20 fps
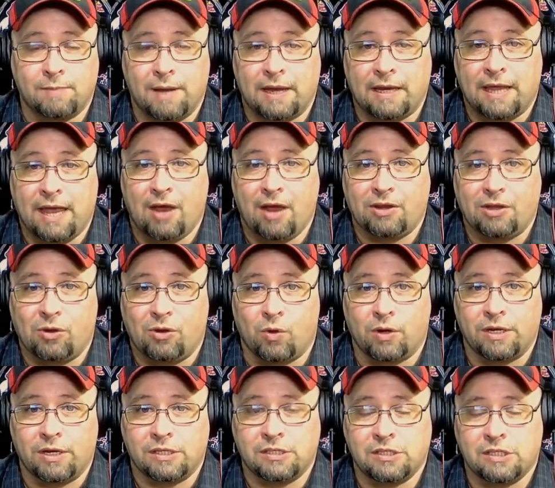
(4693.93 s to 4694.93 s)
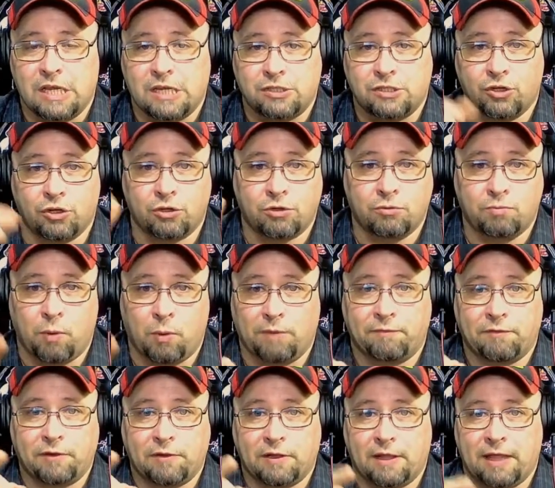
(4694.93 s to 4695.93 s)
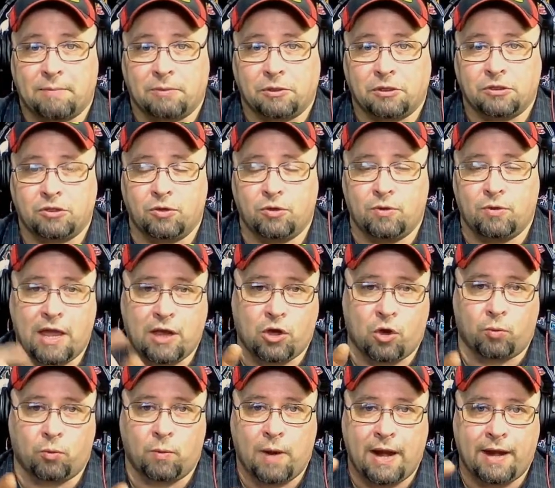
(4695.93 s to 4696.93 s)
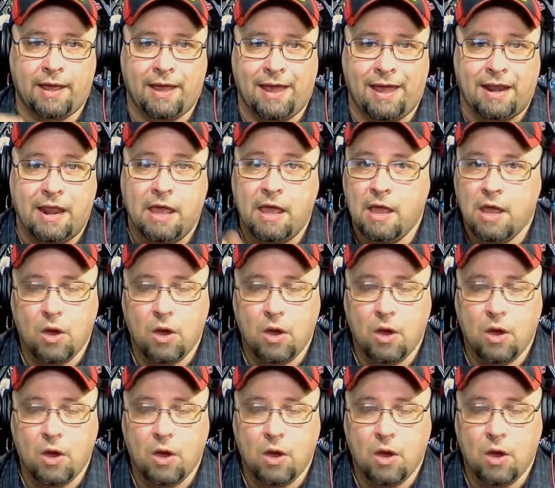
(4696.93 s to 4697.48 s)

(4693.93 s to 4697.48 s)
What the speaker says: my county ordinance says you're perfectly able to do that, go right ahead.